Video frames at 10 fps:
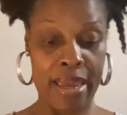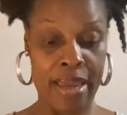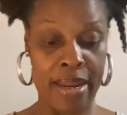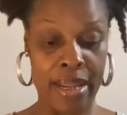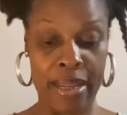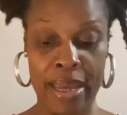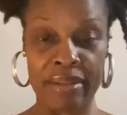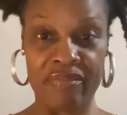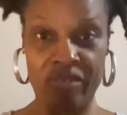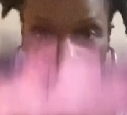and I like the
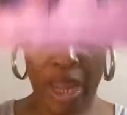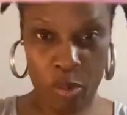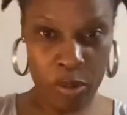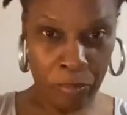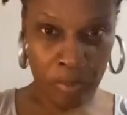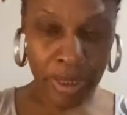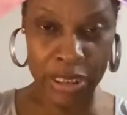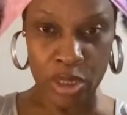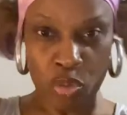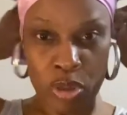flower print
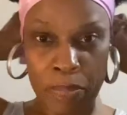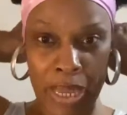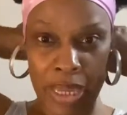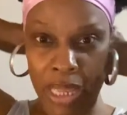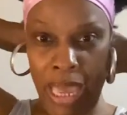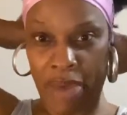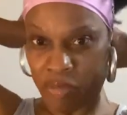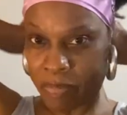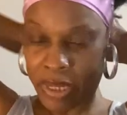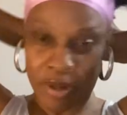so you can make it have
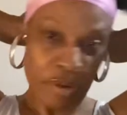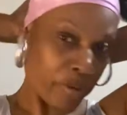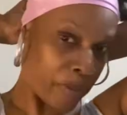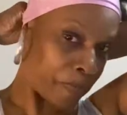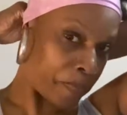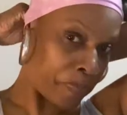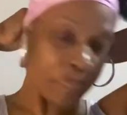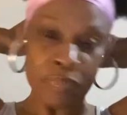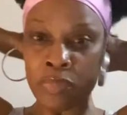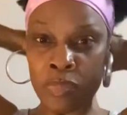it bigger
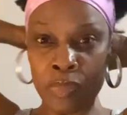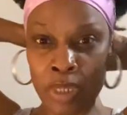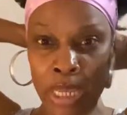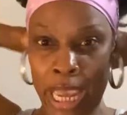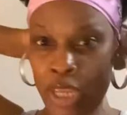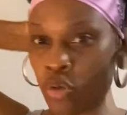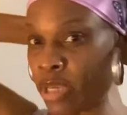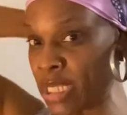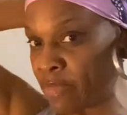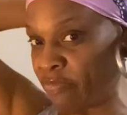and you can
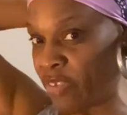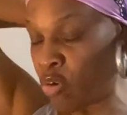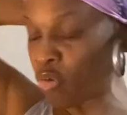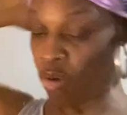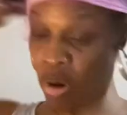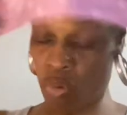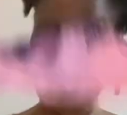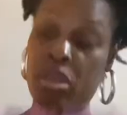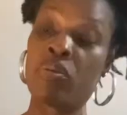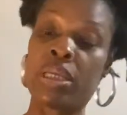get some velcro
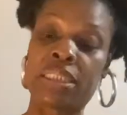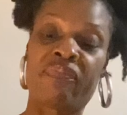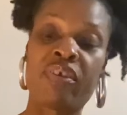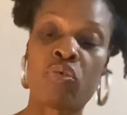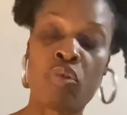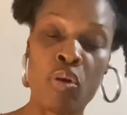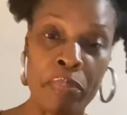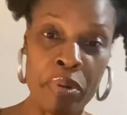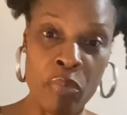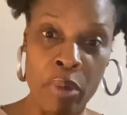you get some velcro and
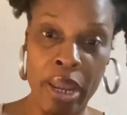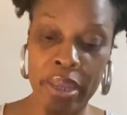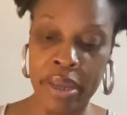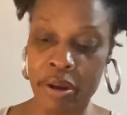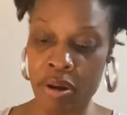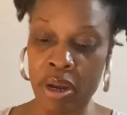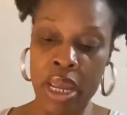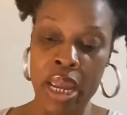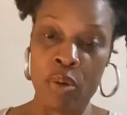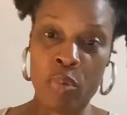put it right here
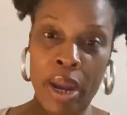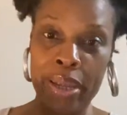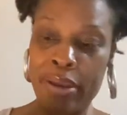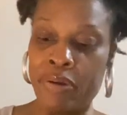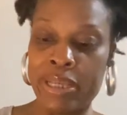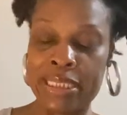and right here and